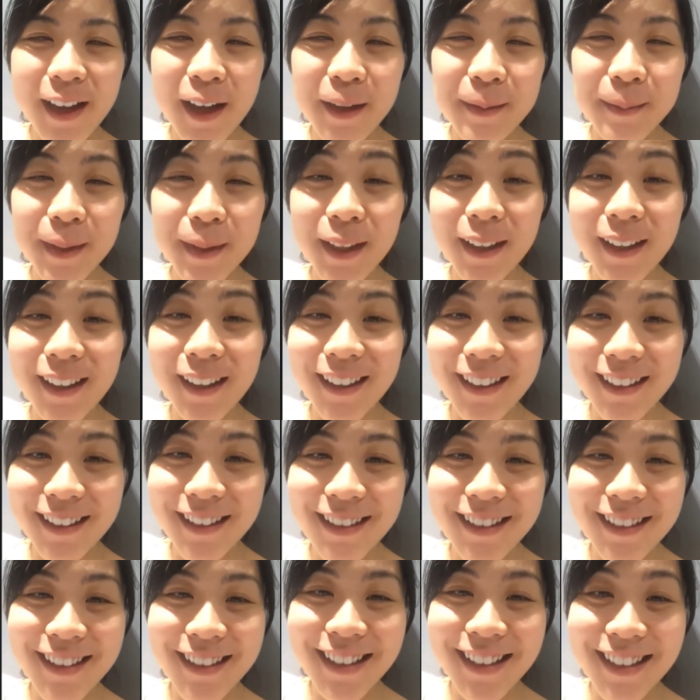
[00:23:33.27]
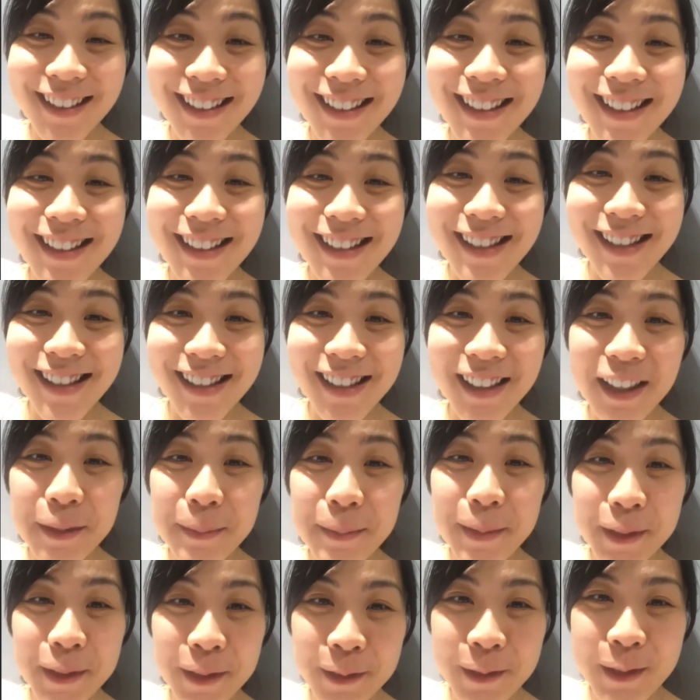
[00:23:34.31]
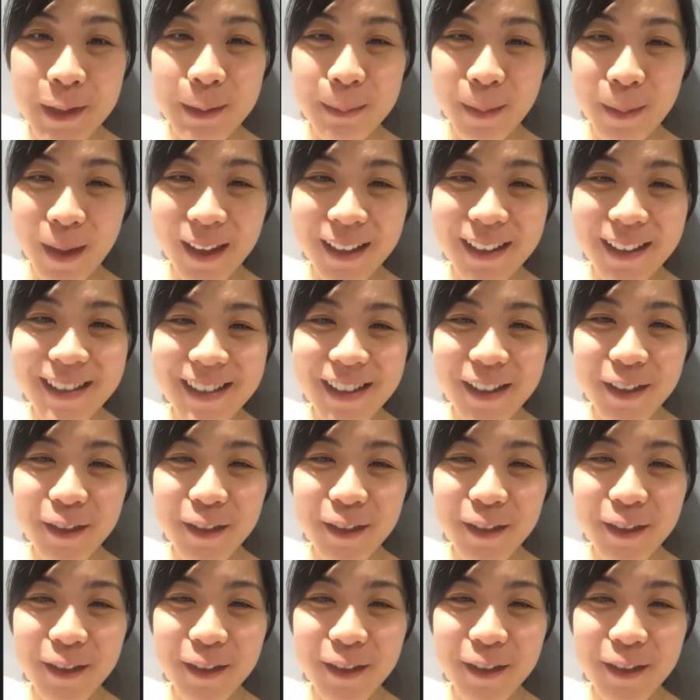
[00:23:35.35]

coming in this liminal space.